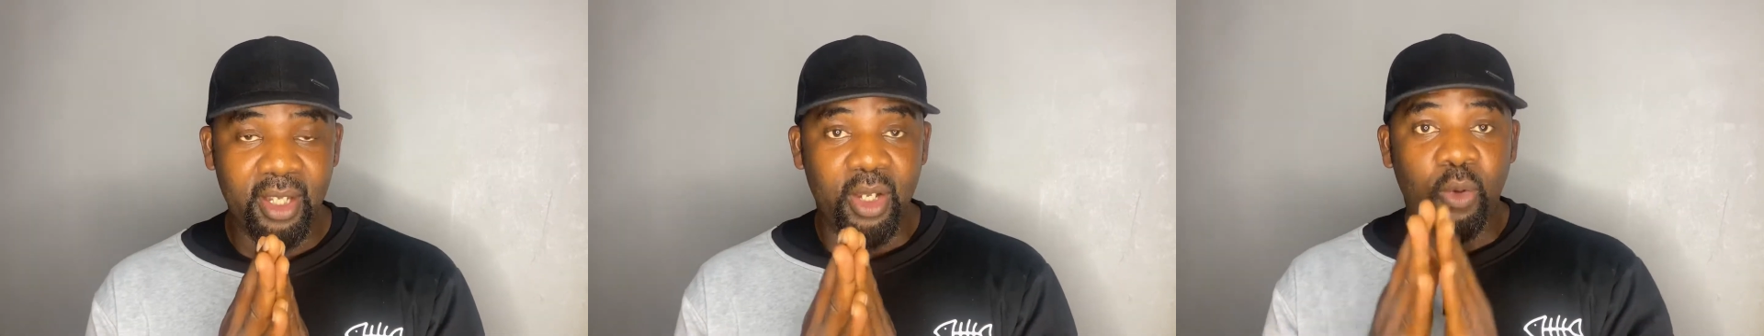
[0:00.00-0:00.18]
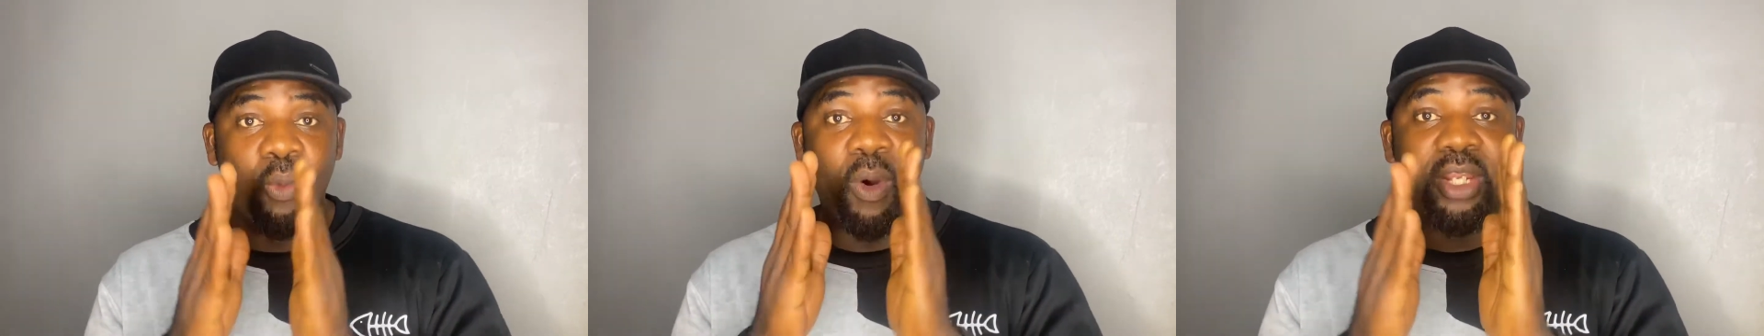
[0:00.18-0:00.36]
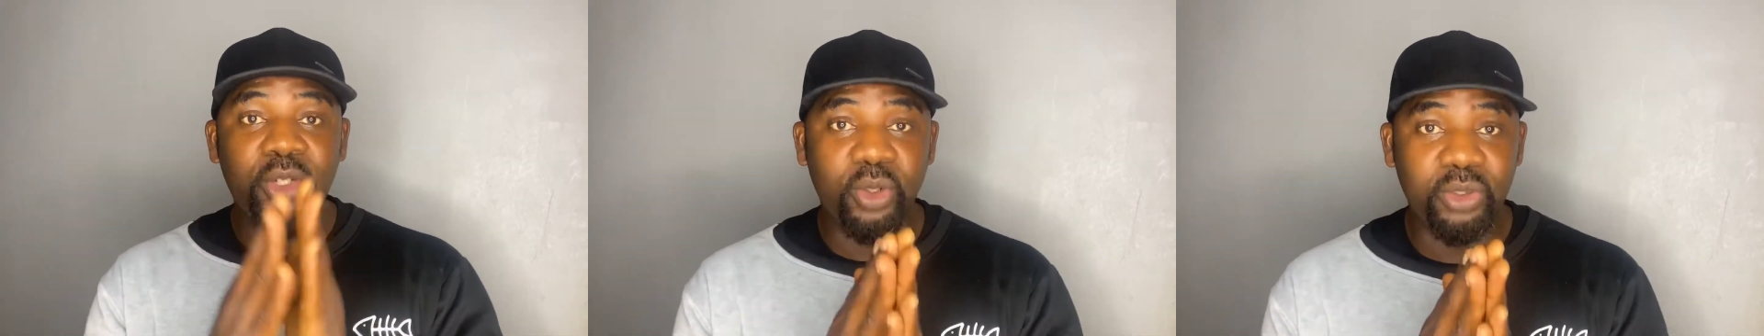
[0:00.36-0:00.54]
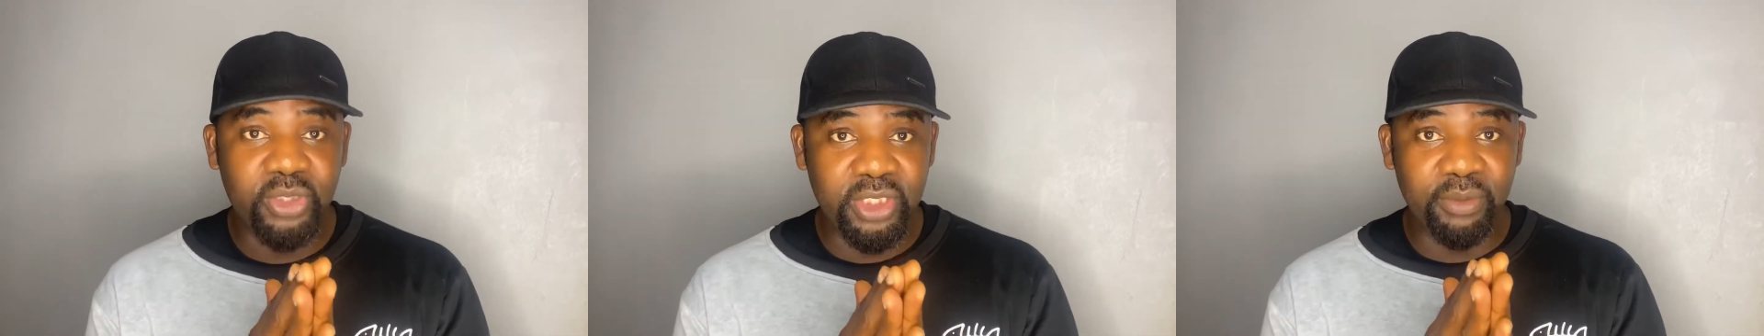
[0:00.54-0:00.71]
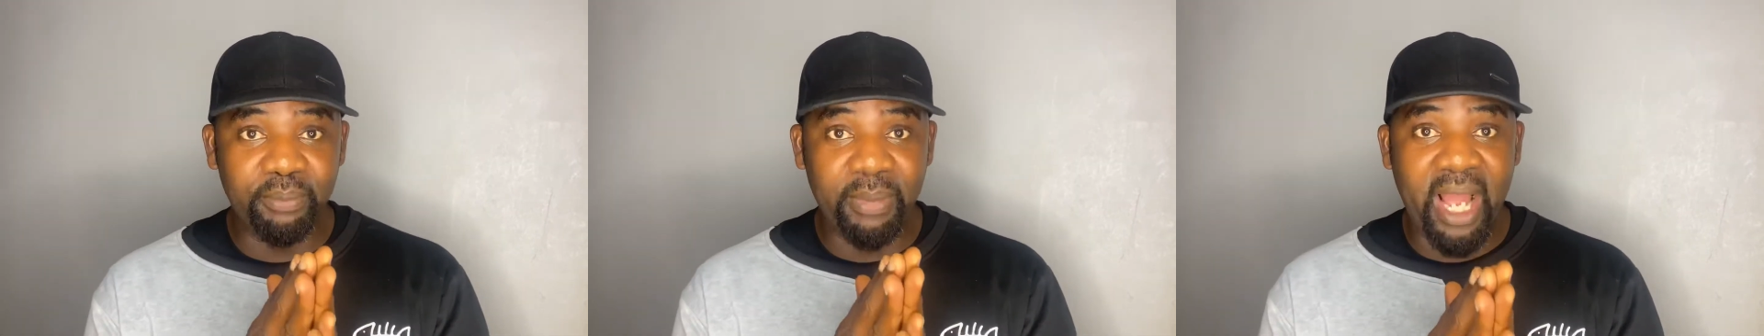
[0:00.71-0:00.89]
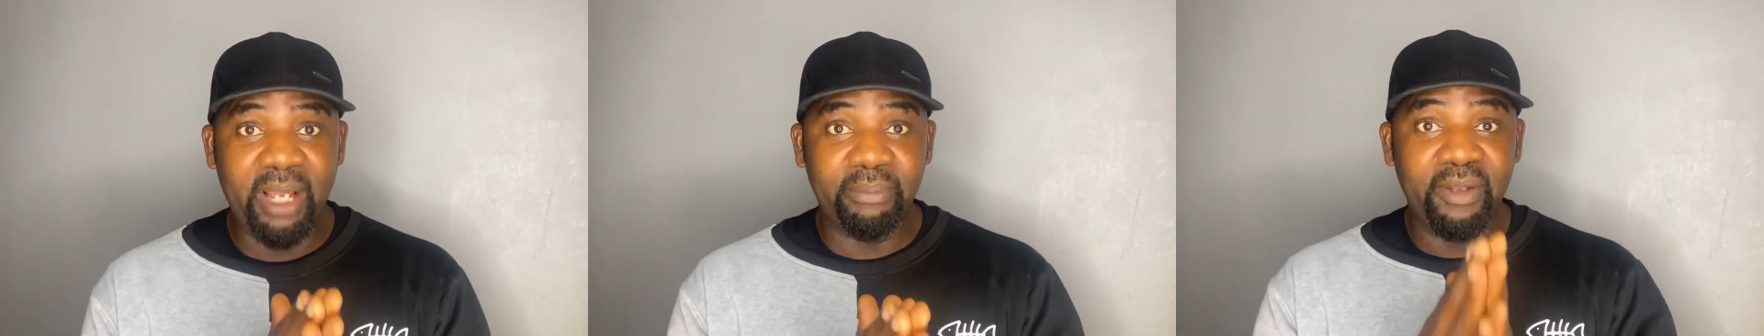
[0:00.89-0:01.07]
When you go to the
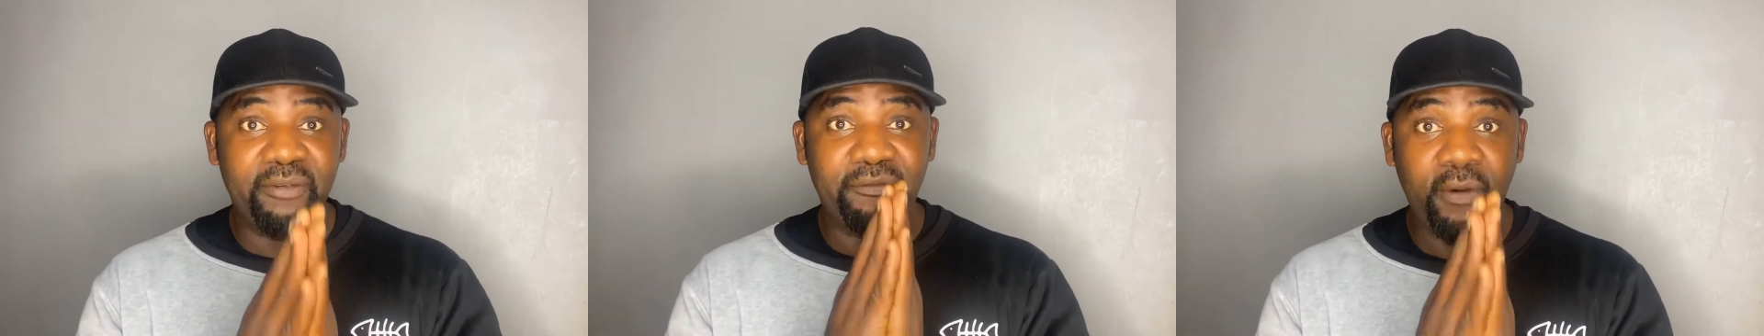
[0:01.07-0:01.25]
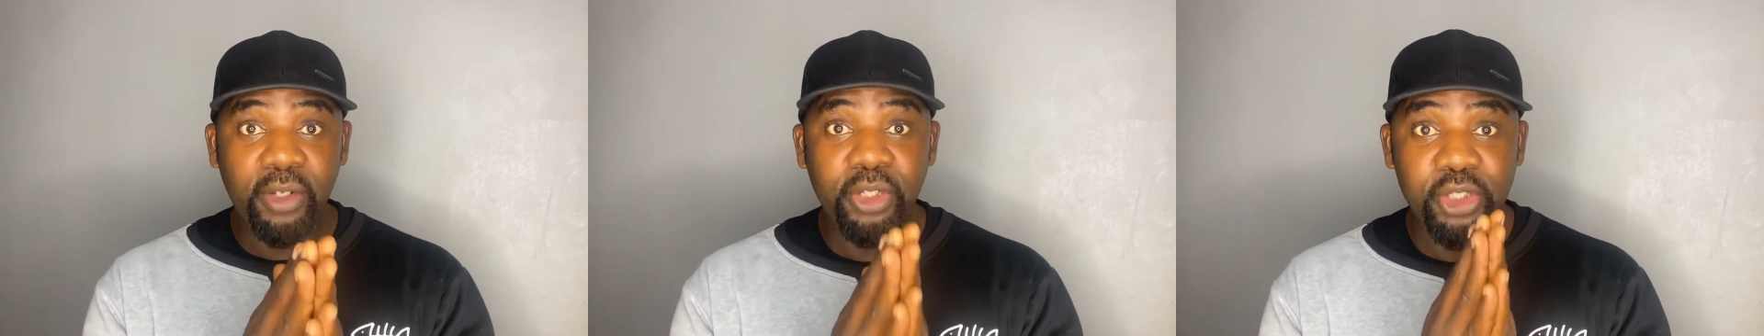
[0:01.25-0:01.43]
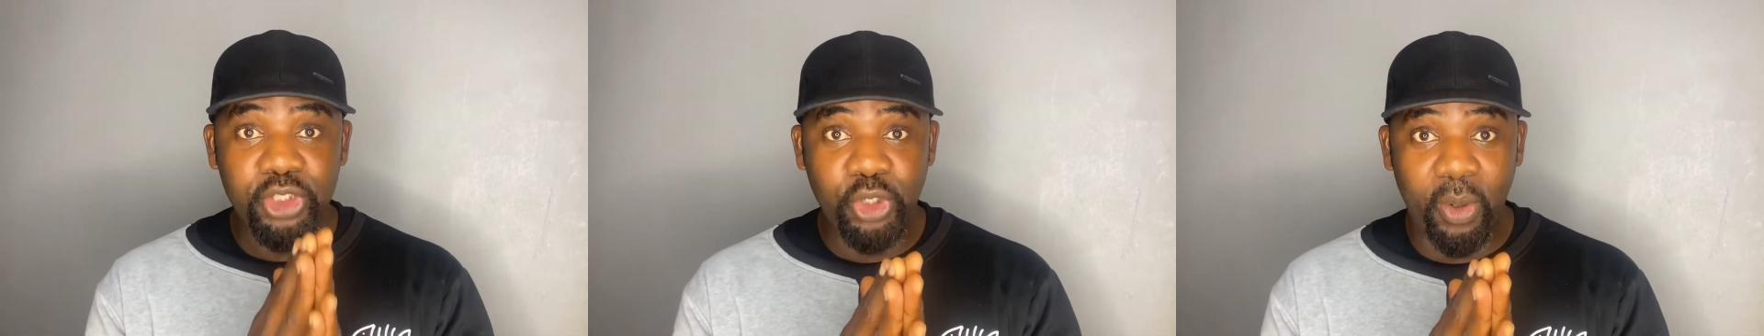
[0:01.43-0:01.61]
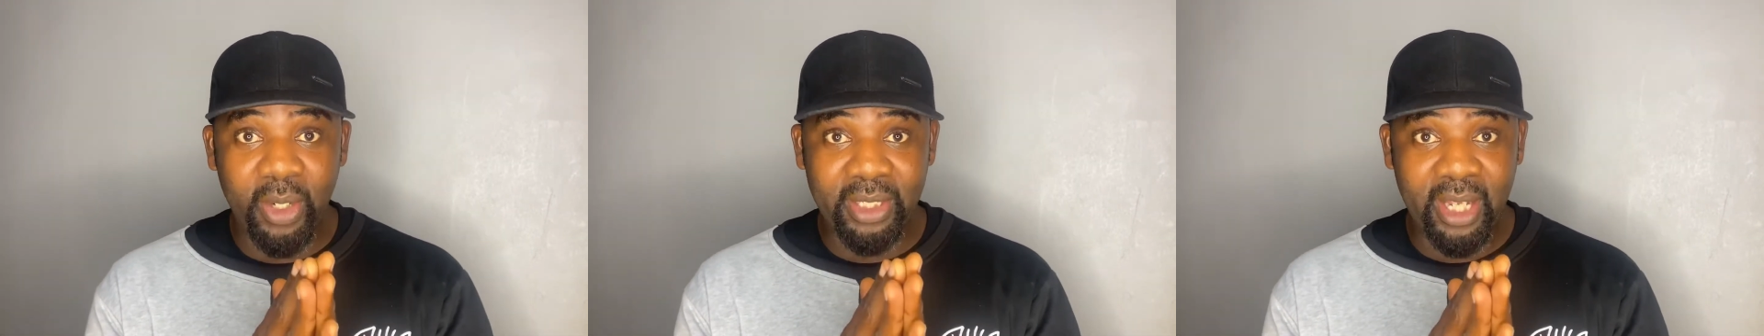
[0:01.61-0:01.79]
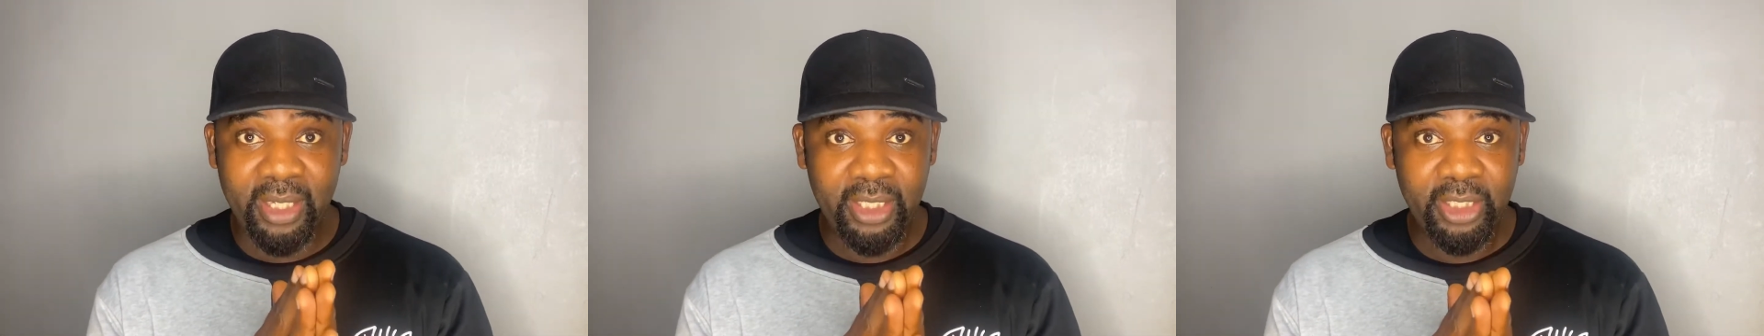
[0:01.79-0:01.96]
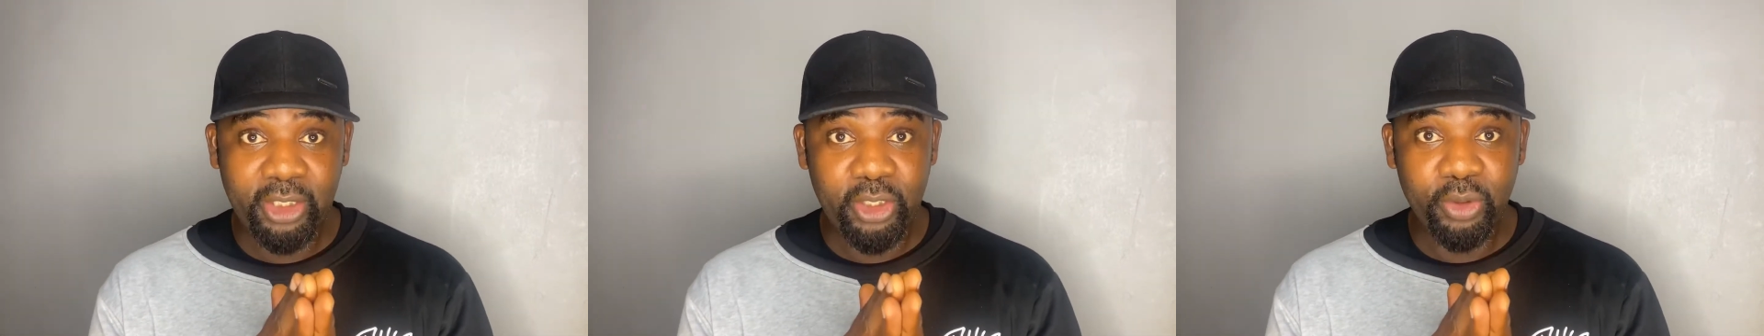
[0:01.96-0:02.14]
bank, before you join
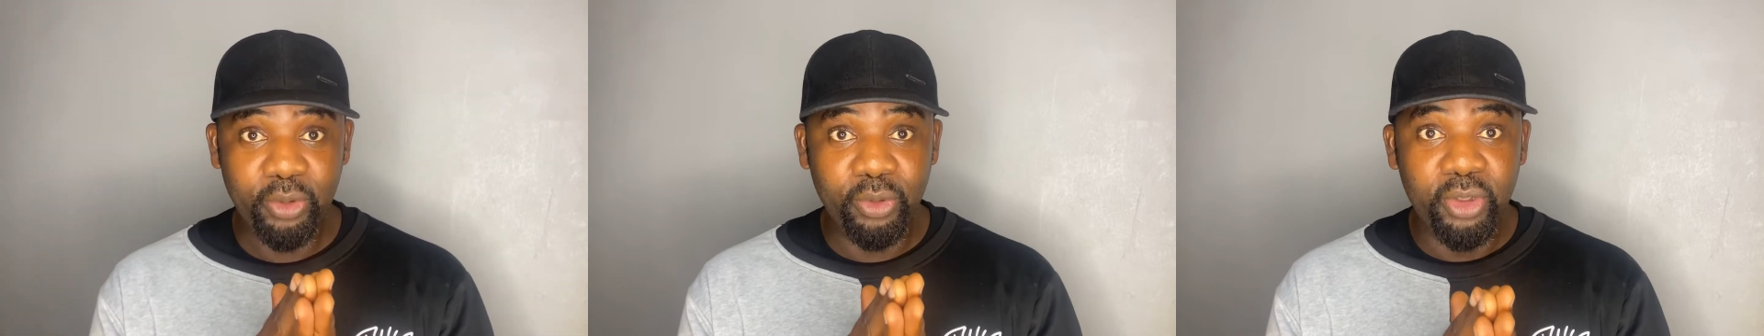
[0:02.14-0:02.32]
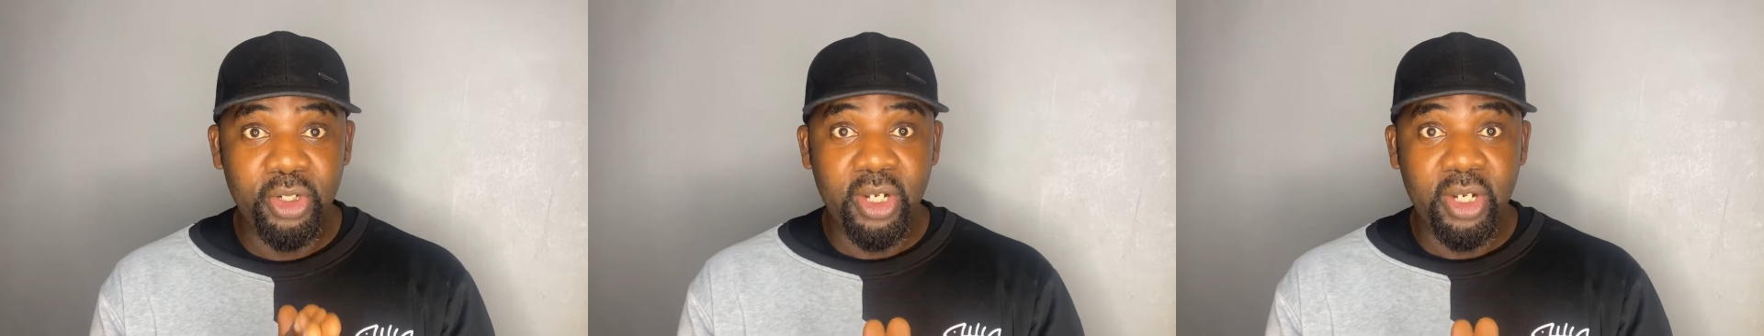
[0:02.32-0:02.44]
any queue,